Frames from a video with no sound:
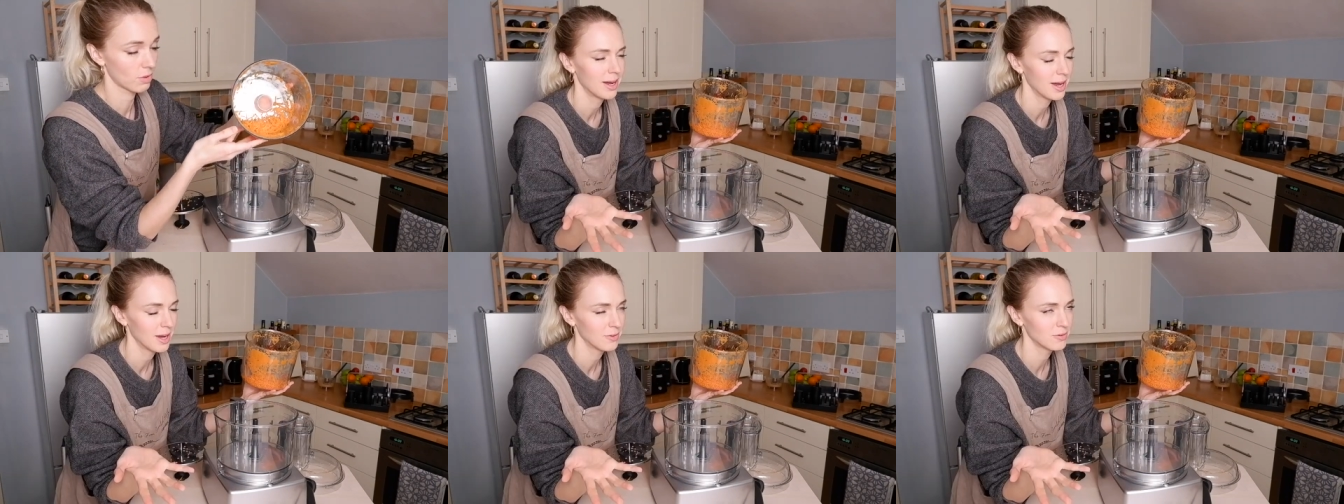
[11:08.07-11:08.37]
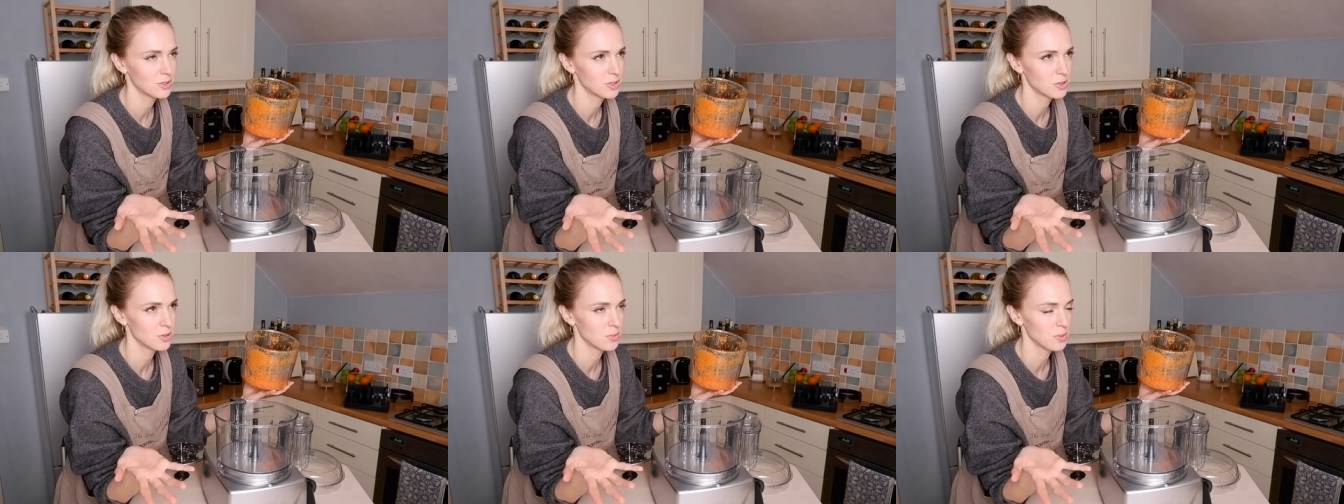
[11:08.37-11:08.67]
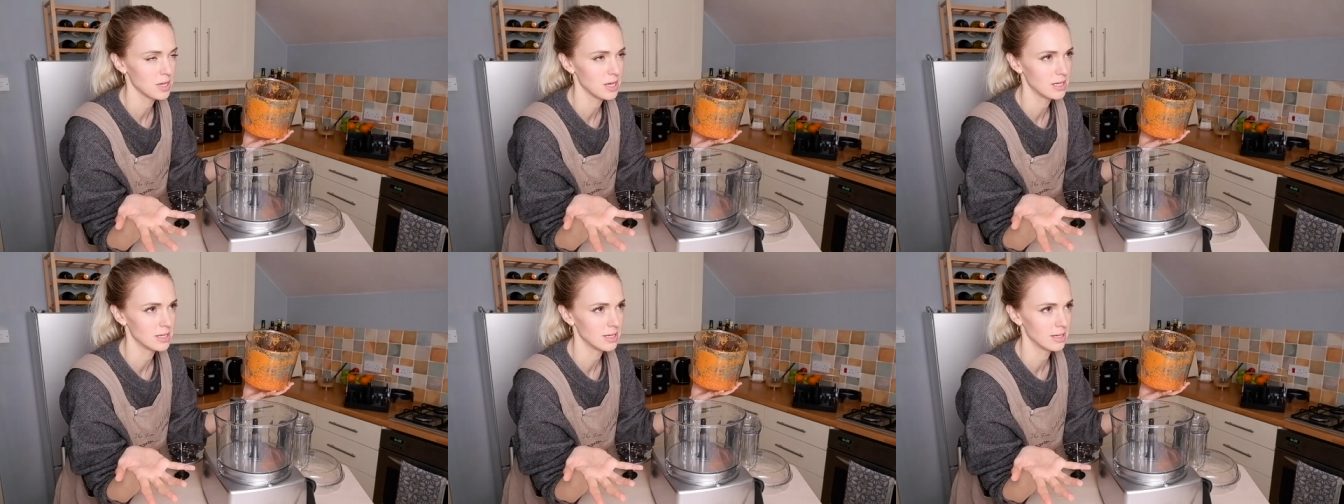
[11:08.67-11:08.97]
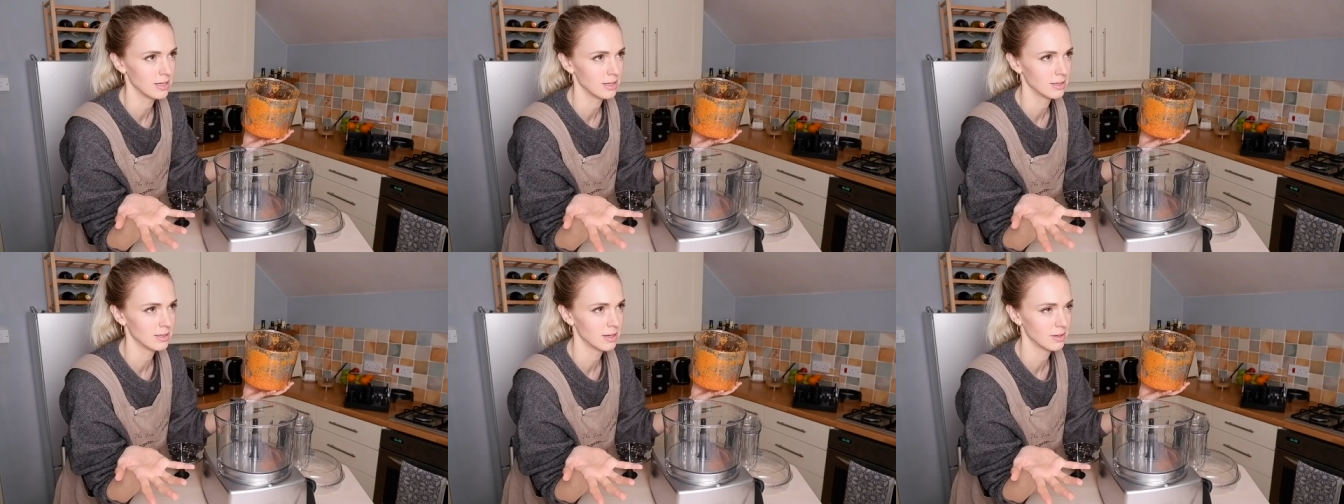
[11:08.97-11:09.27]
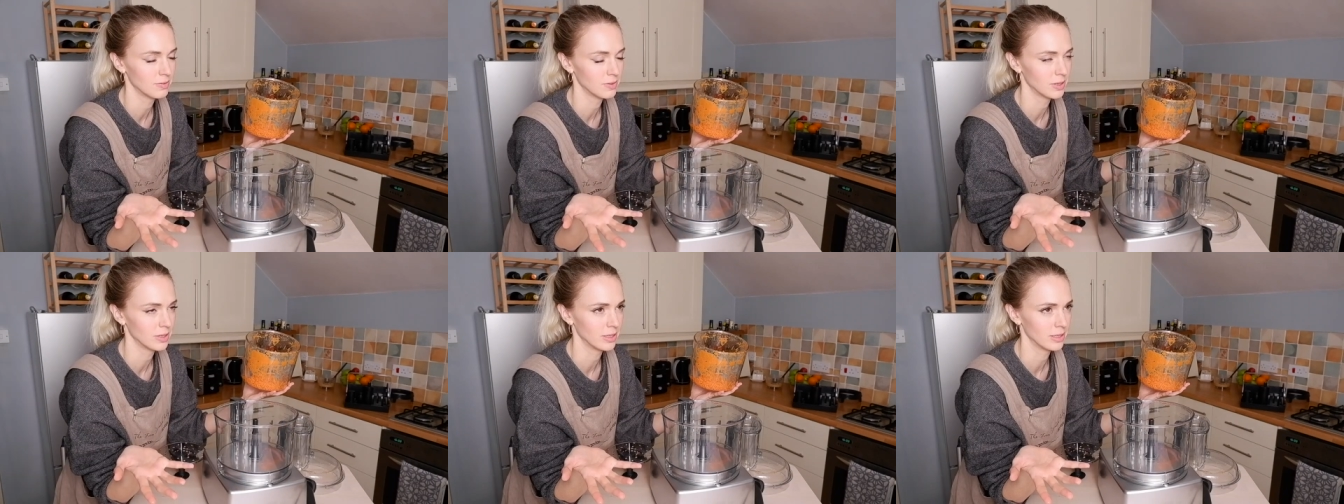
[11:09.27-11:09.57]
I have to stop eating
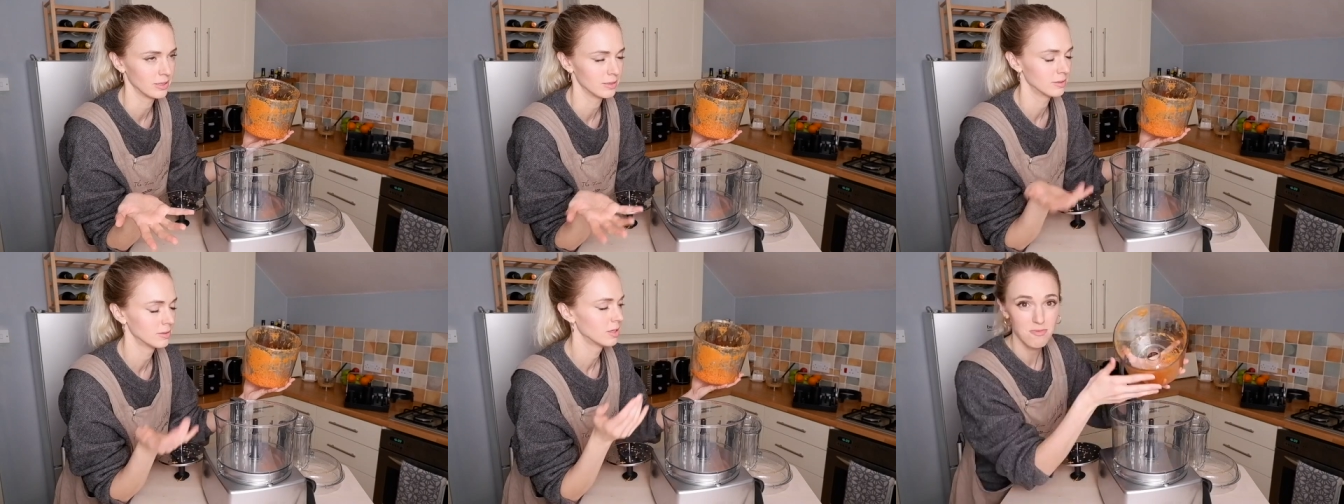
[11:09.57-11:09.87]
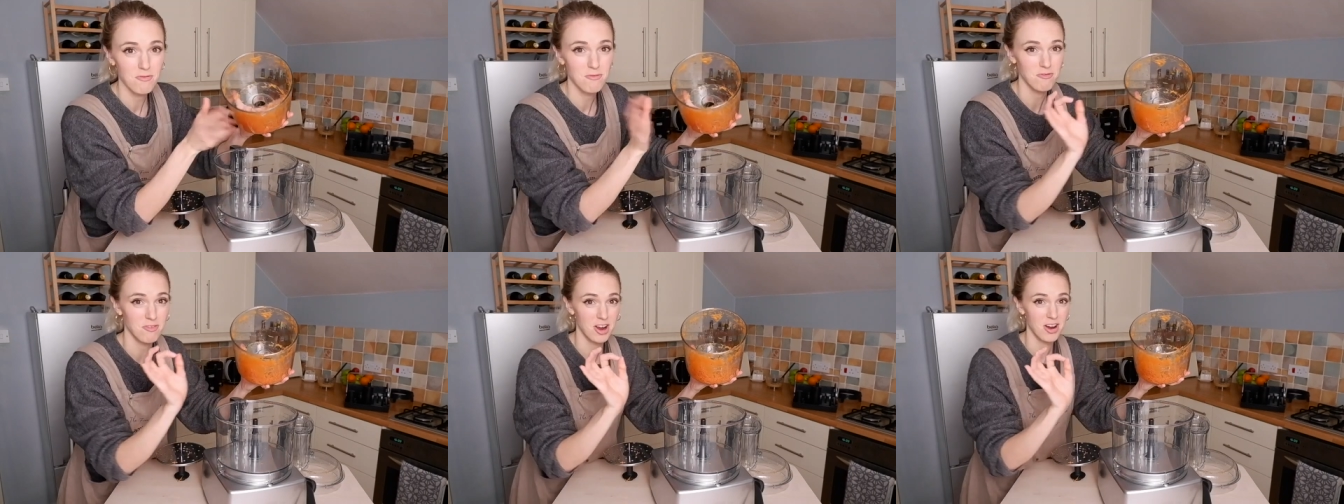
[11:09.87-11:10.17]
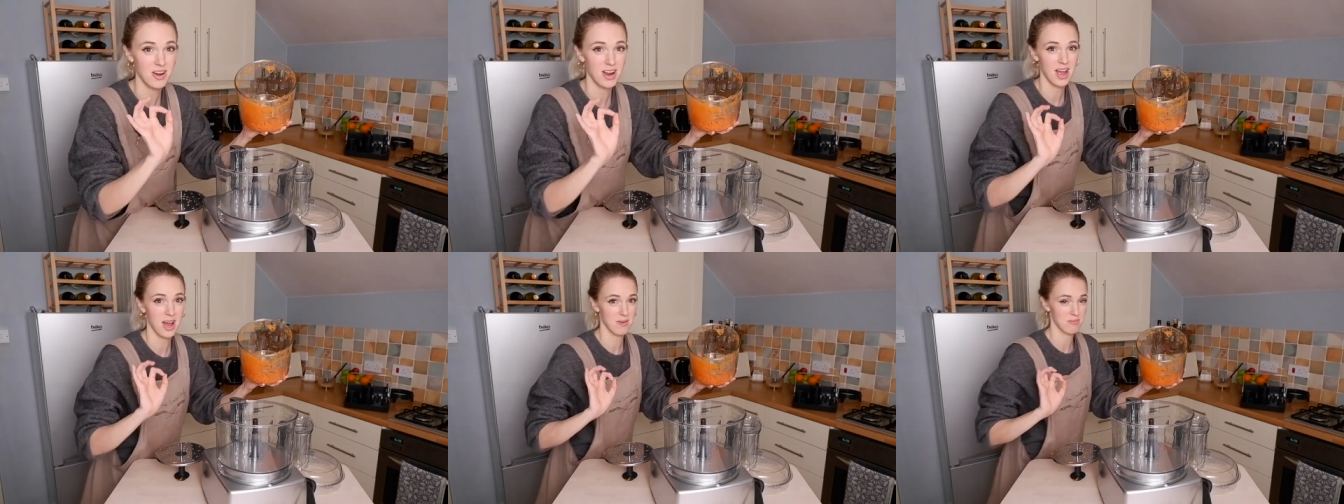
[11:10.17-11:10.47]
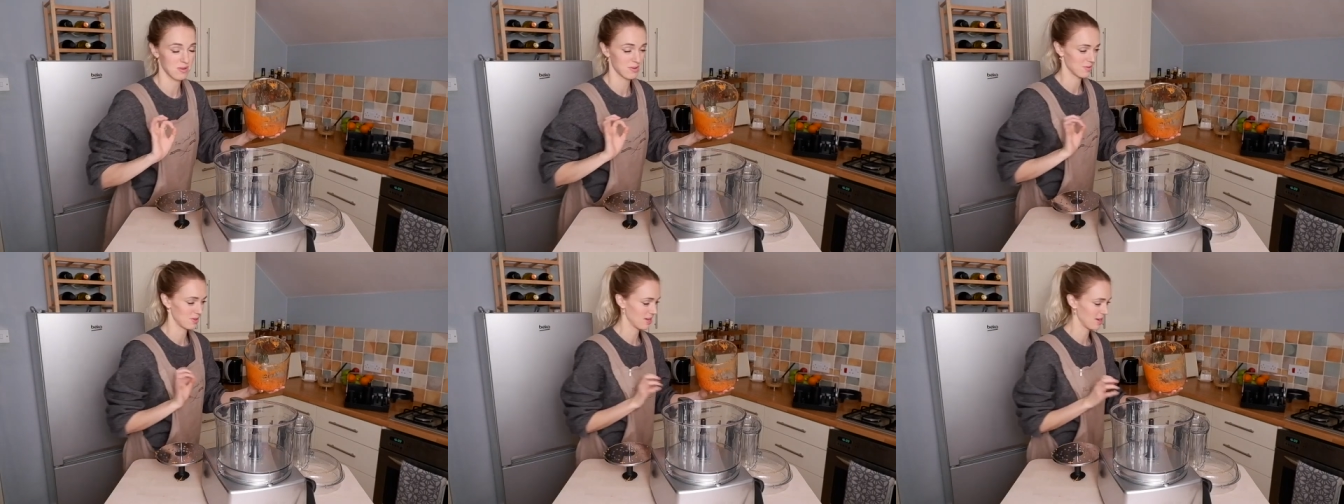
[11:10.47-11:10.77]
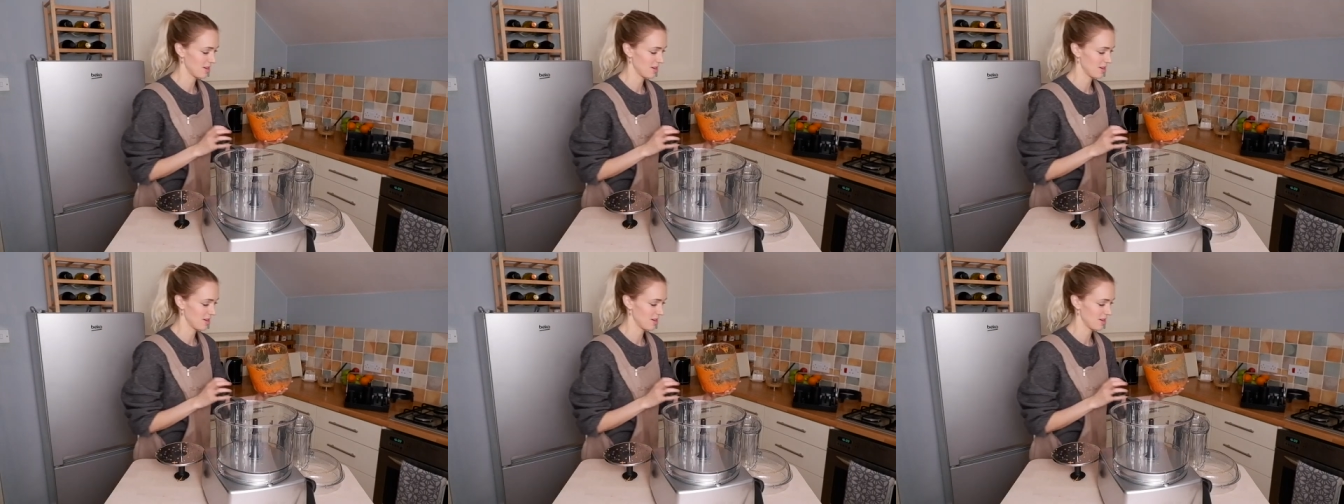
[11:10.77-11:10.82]
everything. Very happy with